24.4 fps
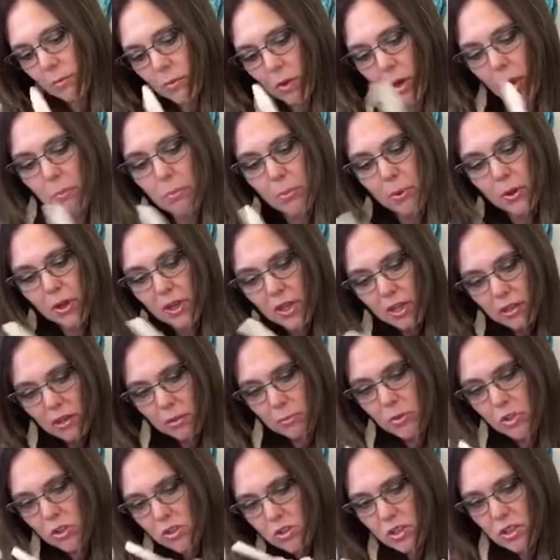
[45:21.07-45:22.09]

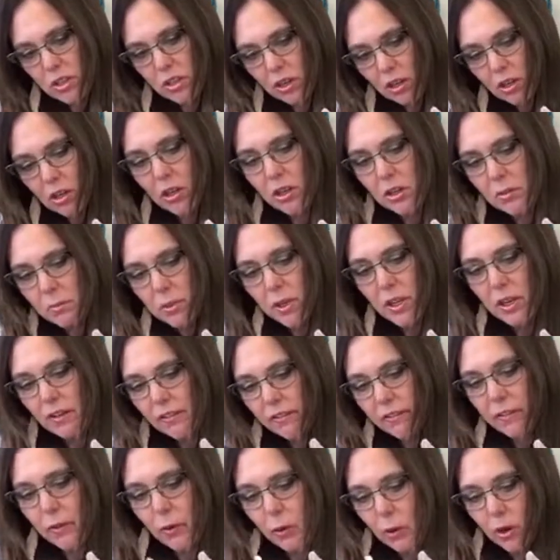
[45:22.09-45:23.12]
I'm using a good bit of
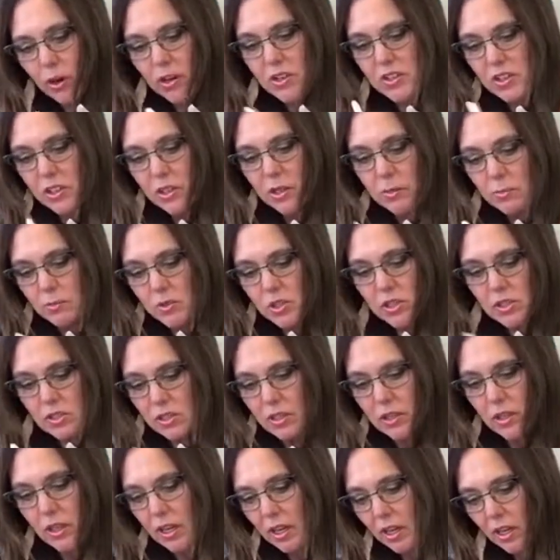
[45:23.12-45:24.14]
force, and I'm just
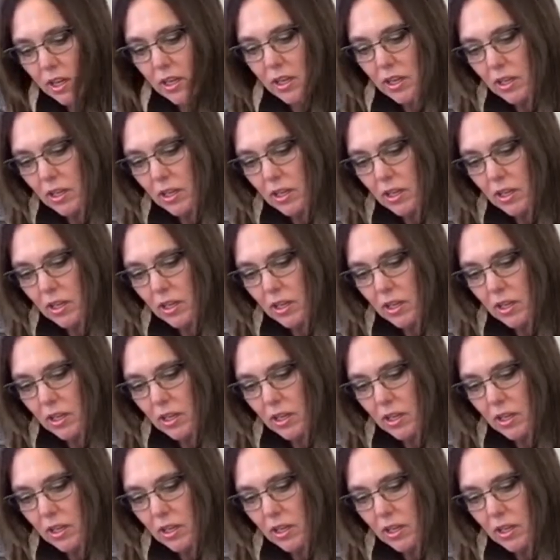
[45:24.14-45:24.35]
going to